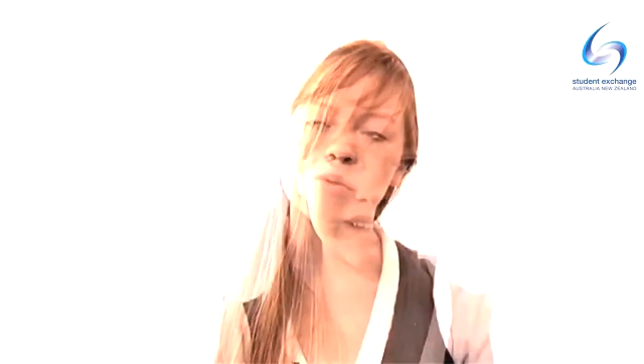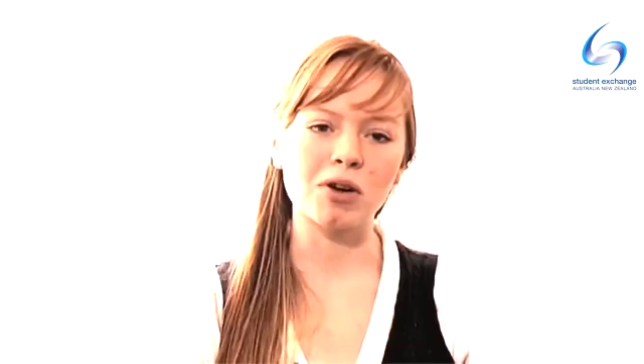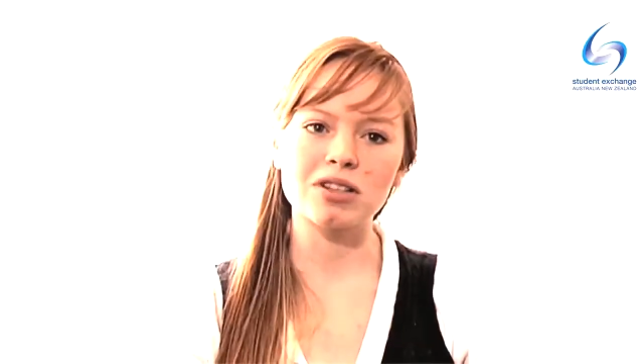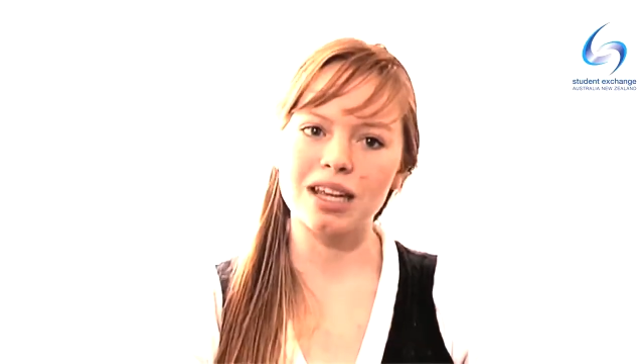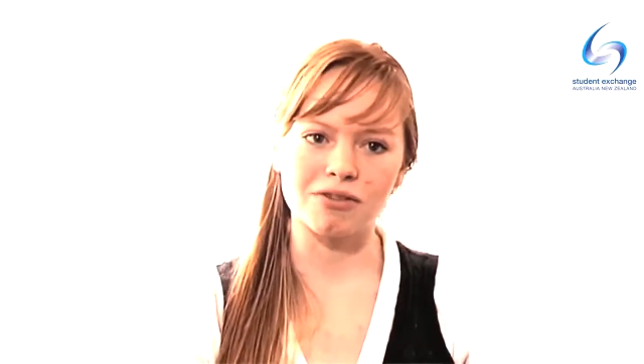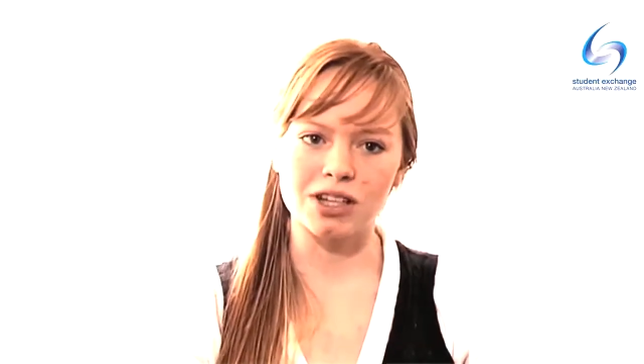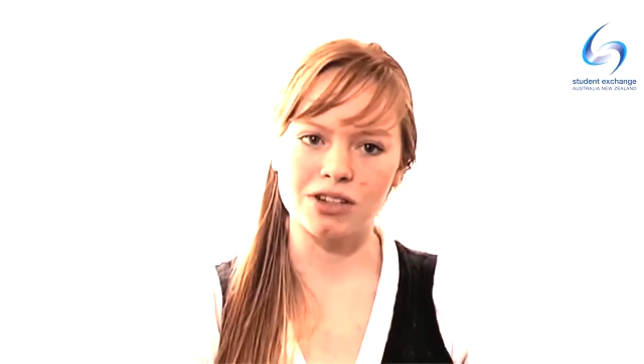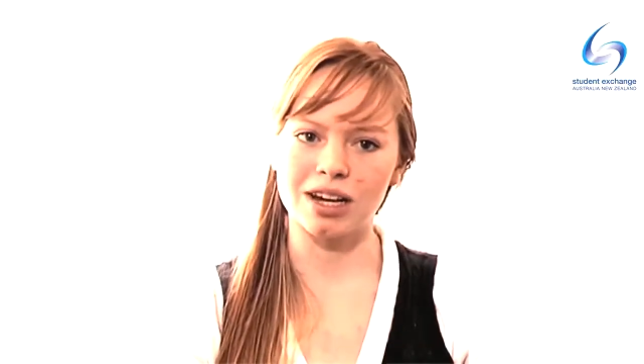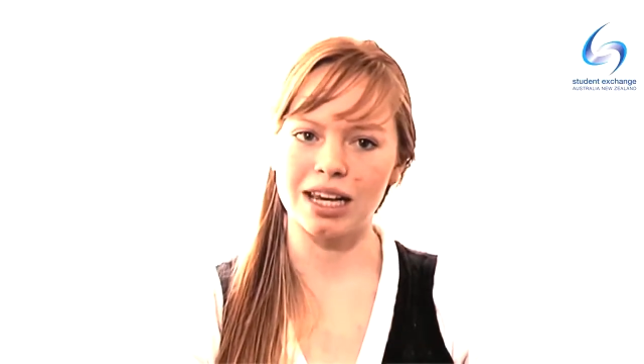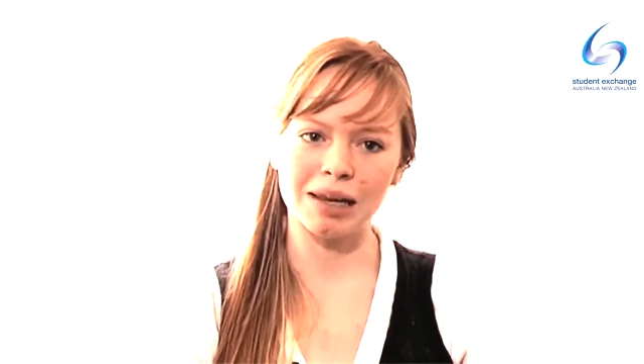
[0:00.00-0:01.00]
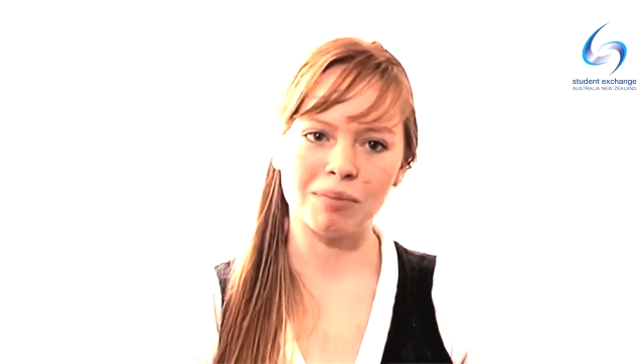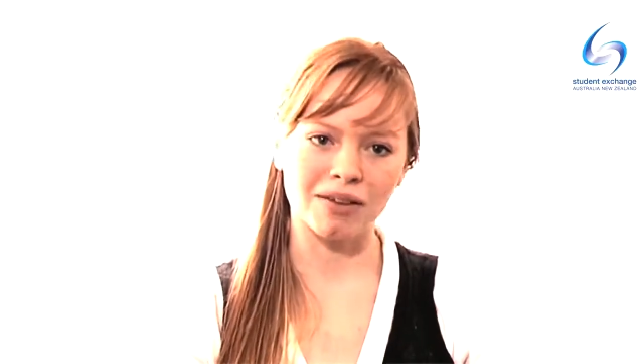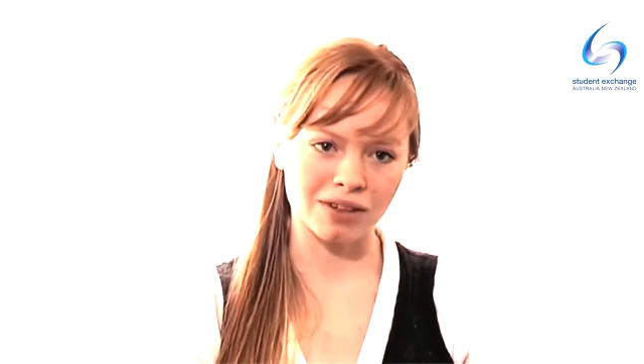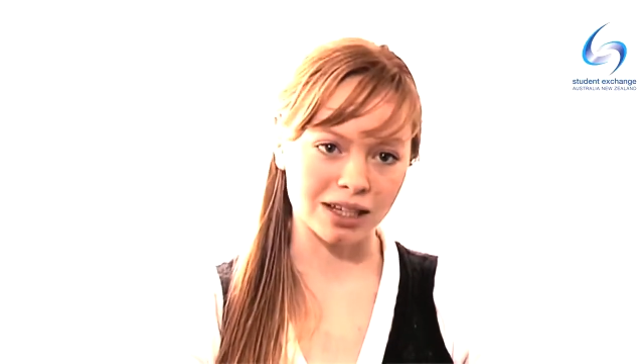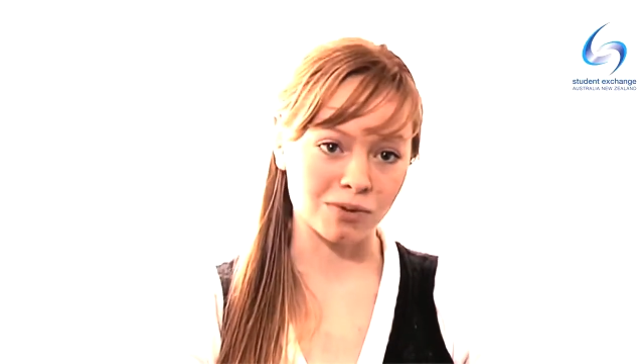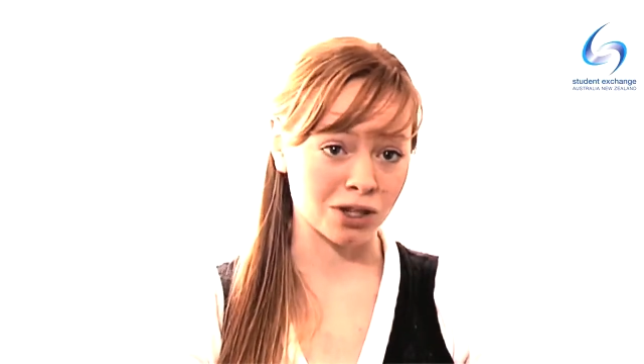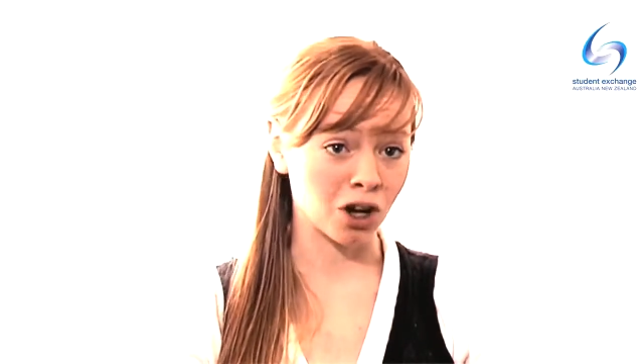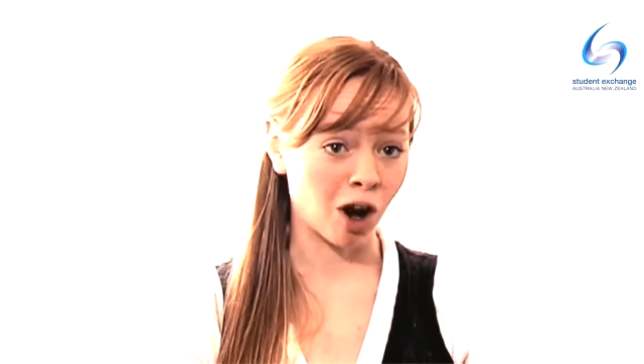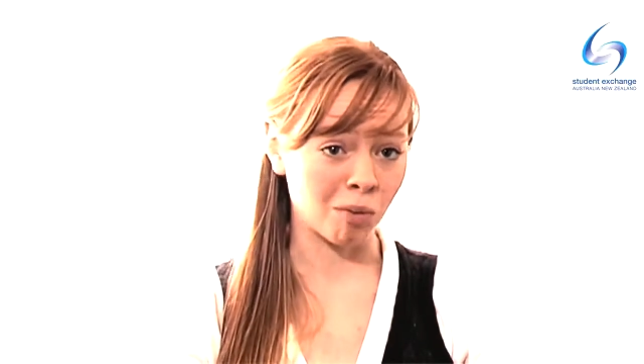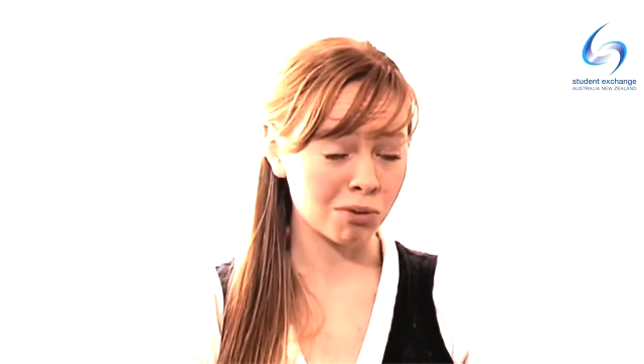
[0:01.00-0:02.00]
Almost every street in my village was
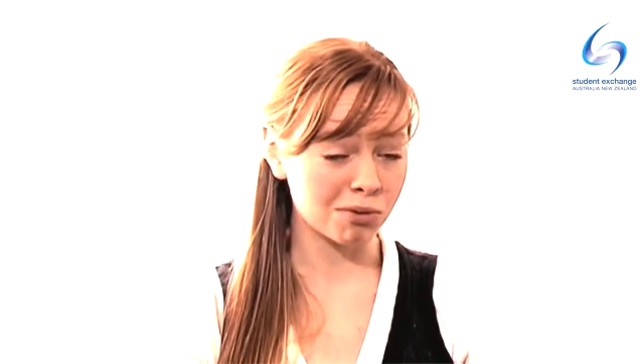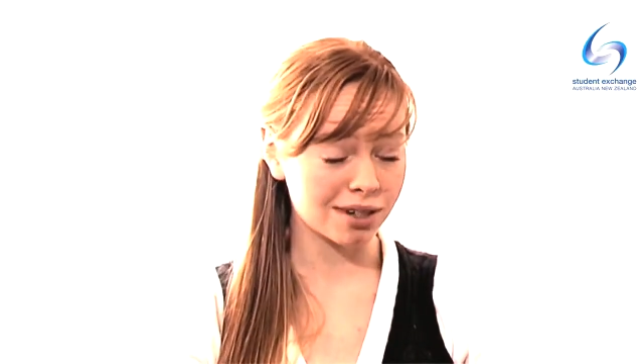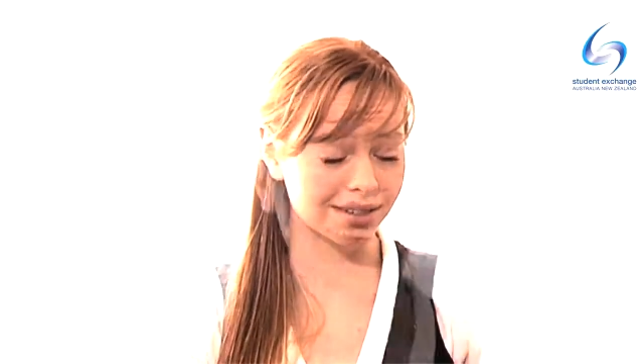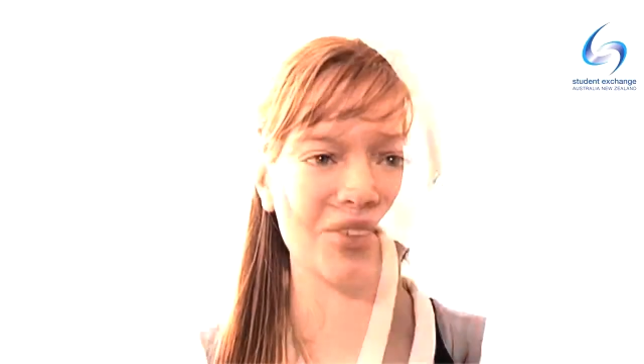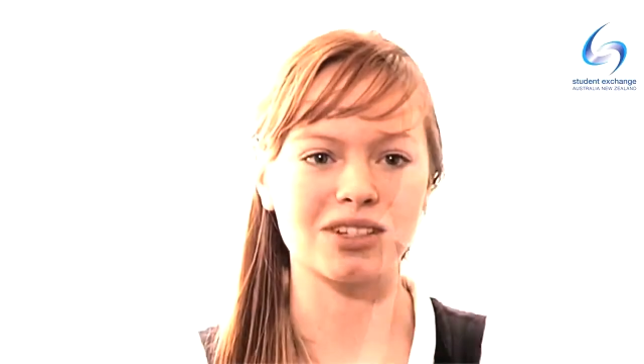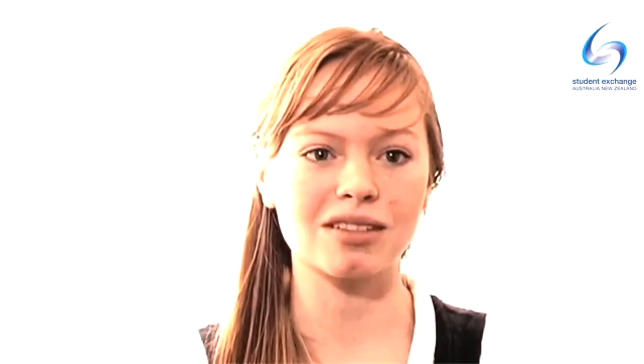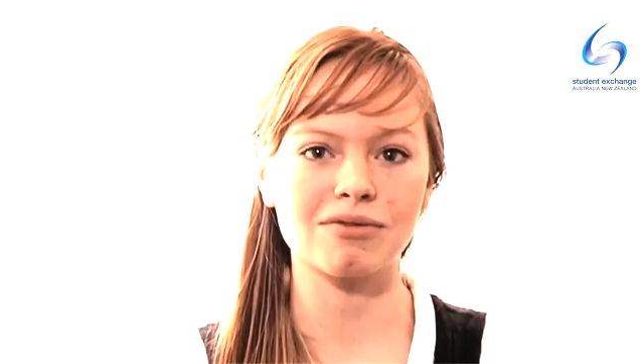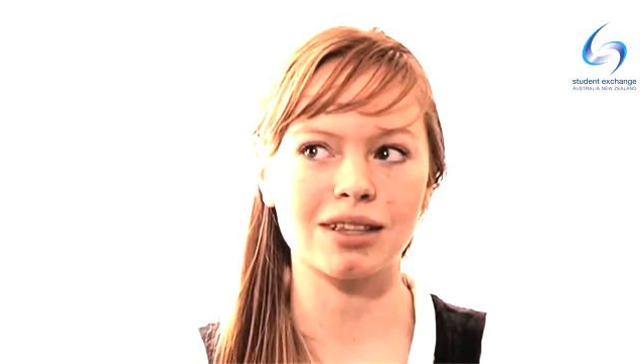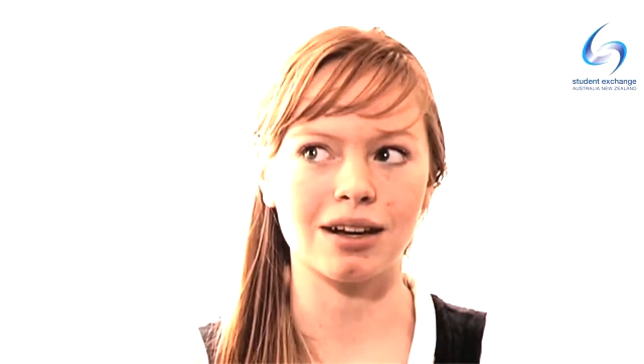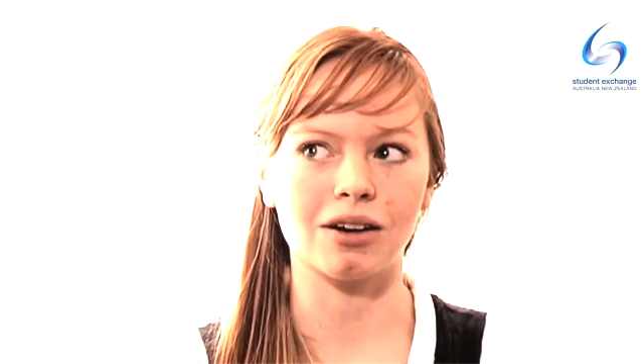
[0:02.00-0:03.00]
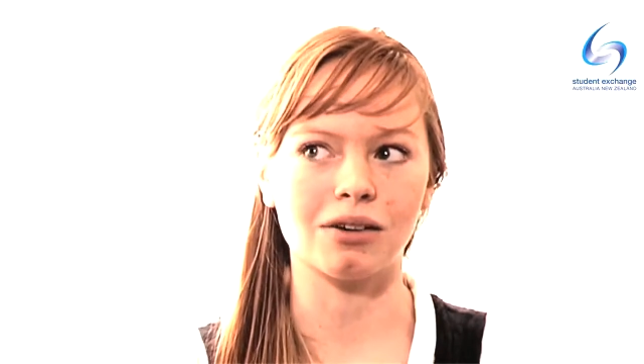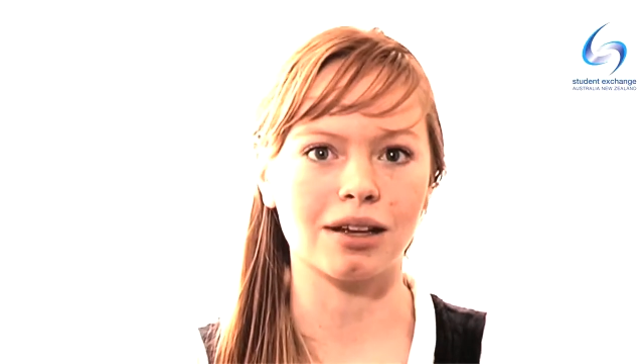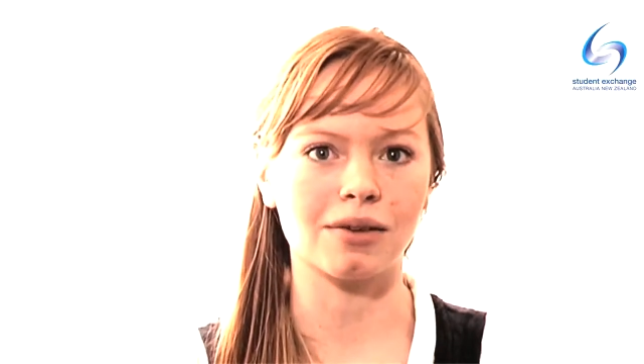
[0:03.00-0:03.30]
cobbled and it was just really old.